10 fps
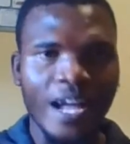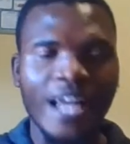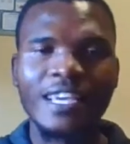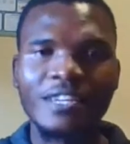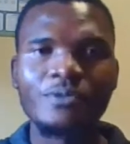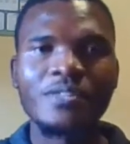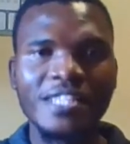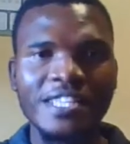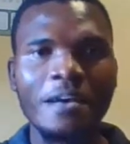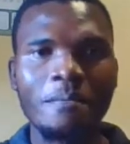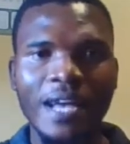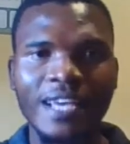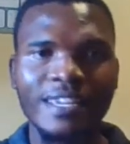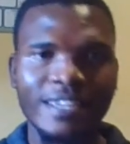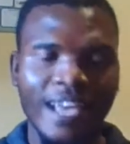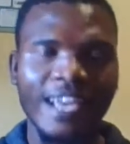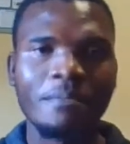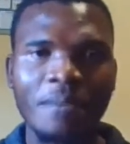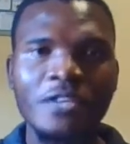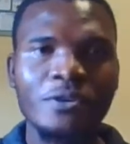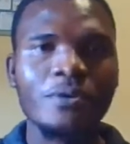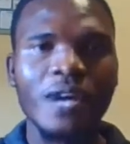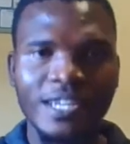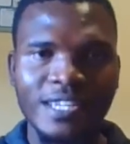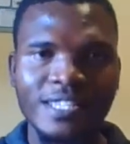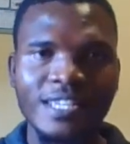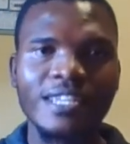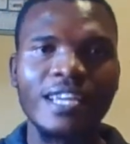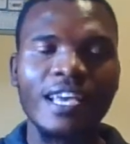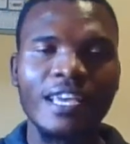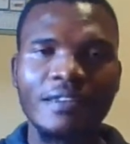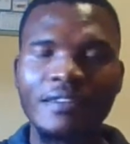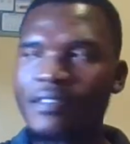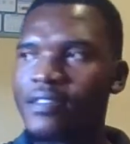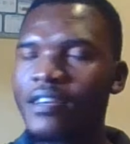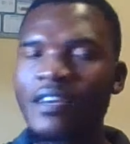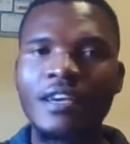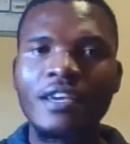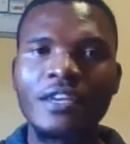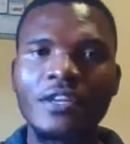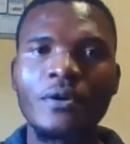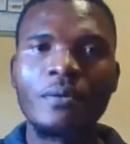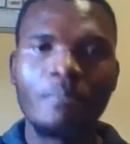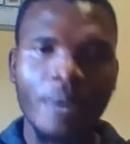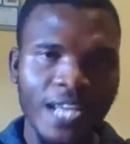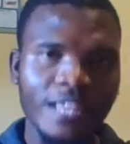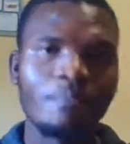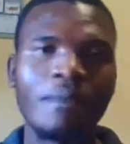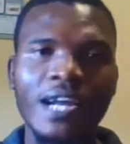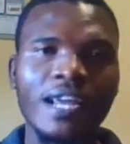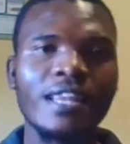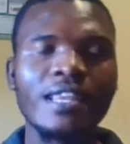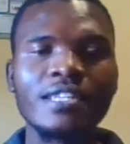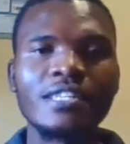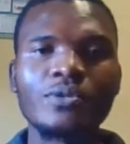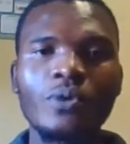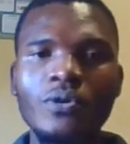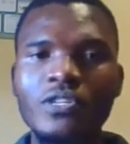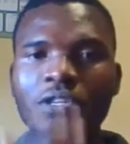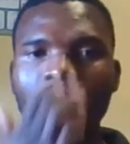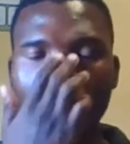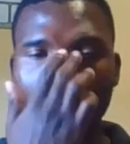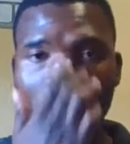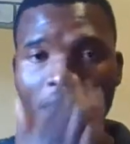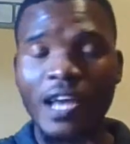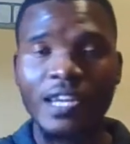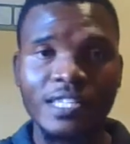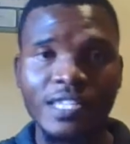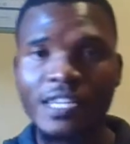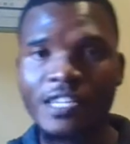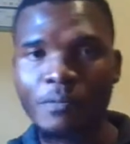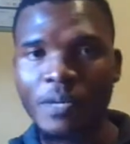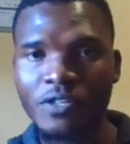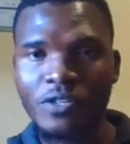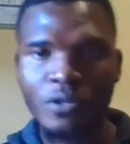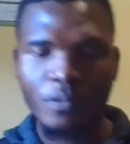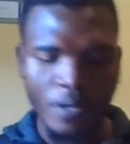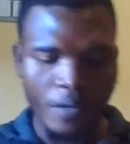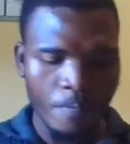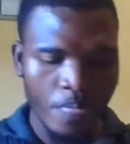I can do the same. I can make you understand. I can, break the barrier that is holding you in understanding spectroscopy.